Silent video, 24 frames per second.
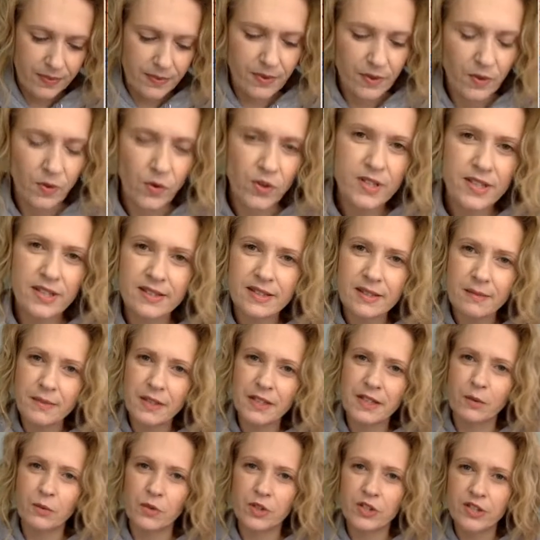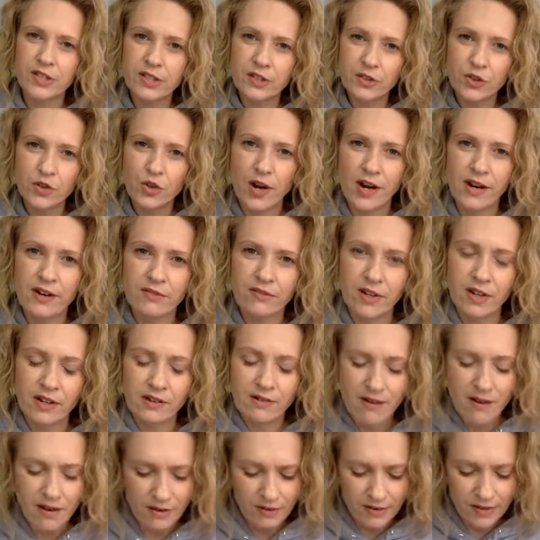Or is it something that we're still trying to
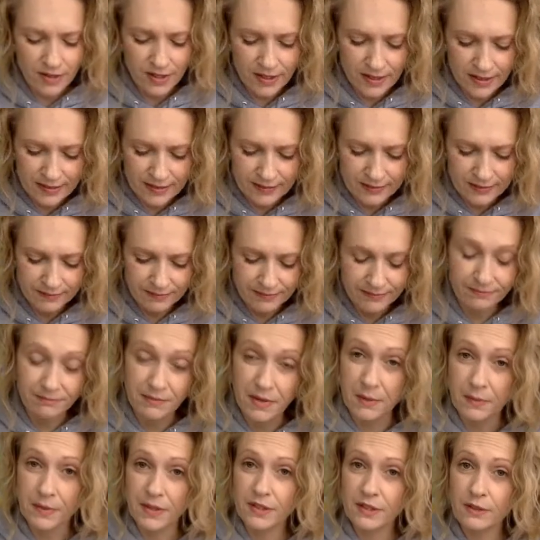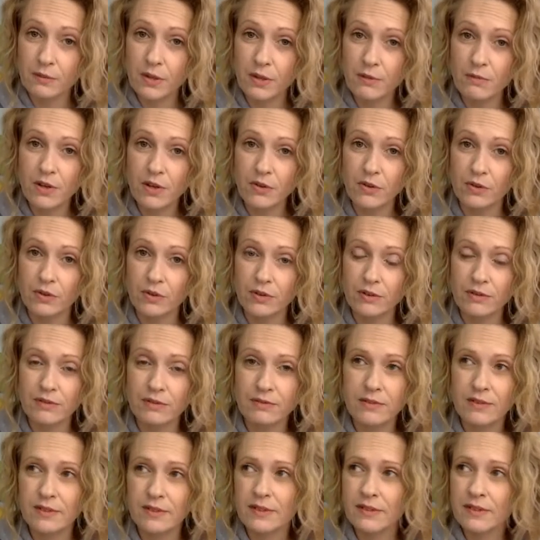figure out? Maybe it's a bit of both.
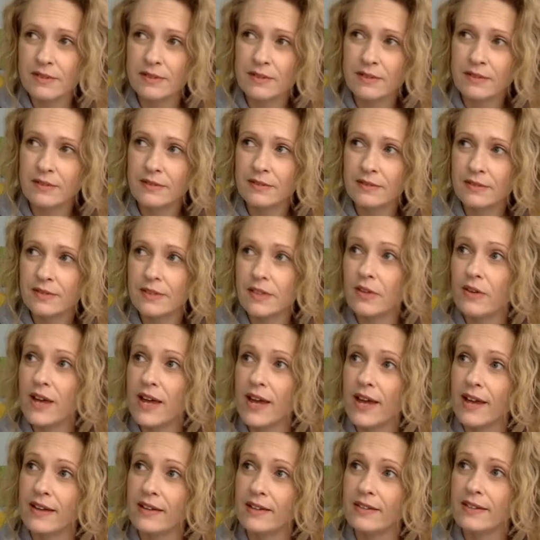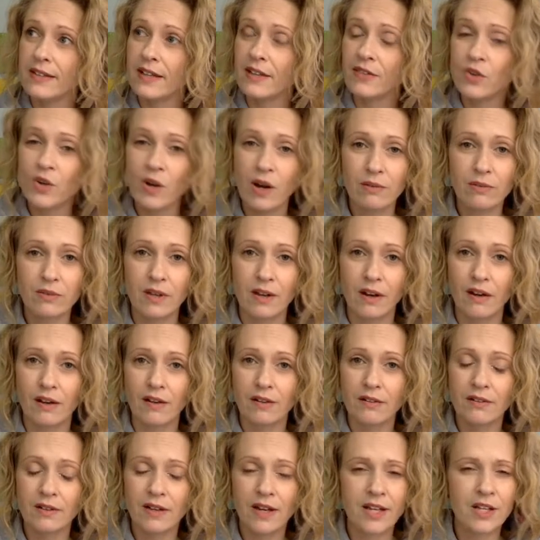So hey, if you're out there
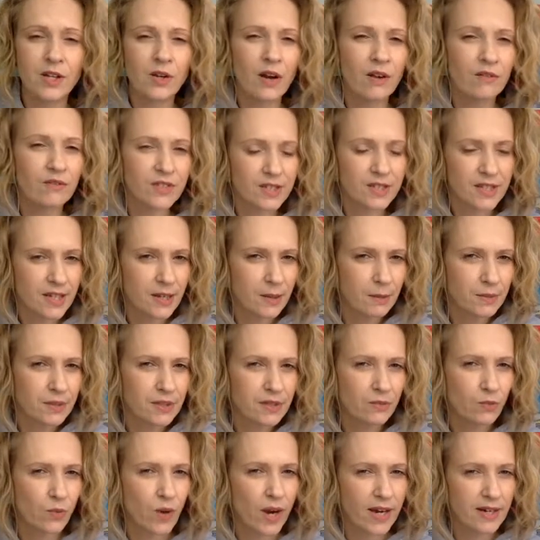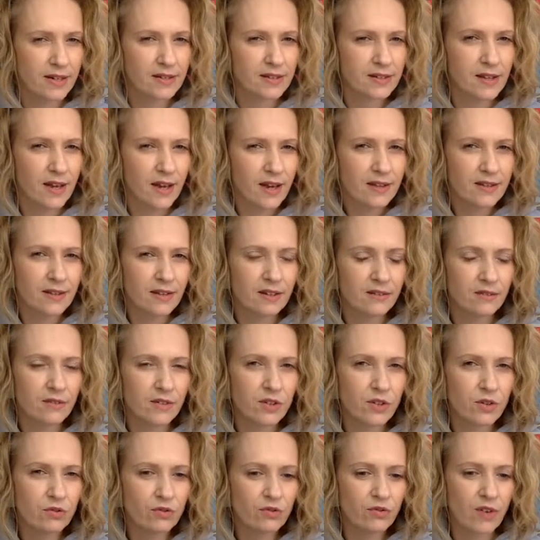and you have tips, ways that
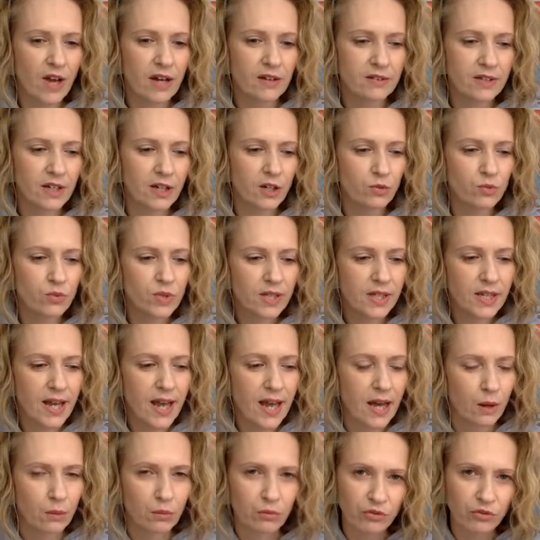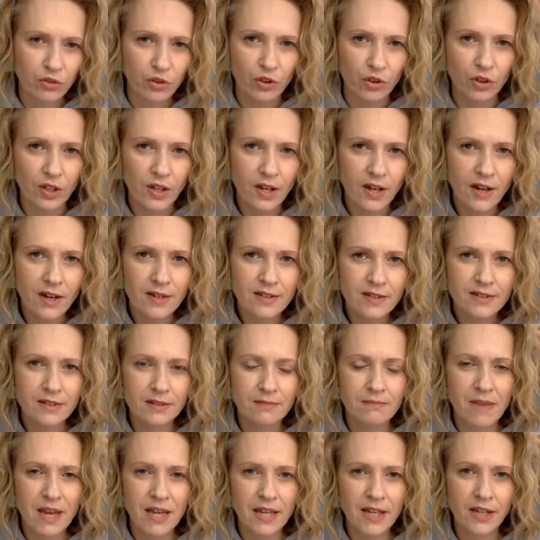you've found that are really helpful to
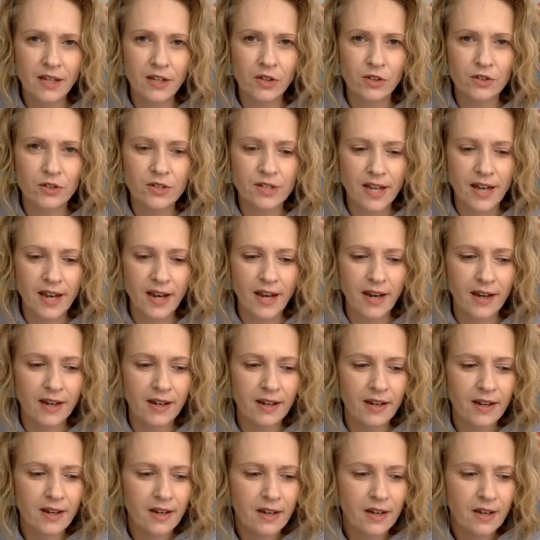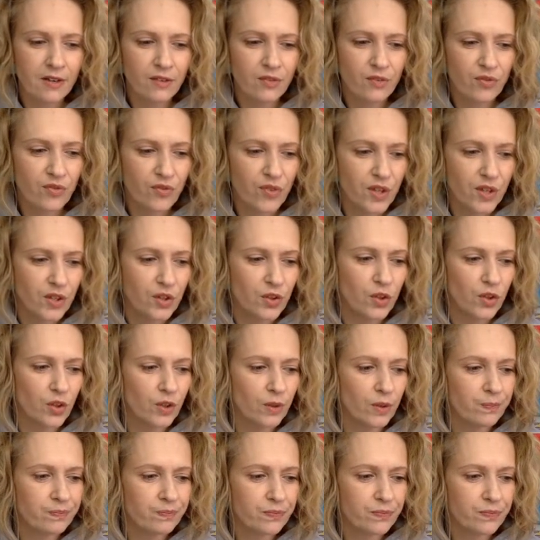making your day feel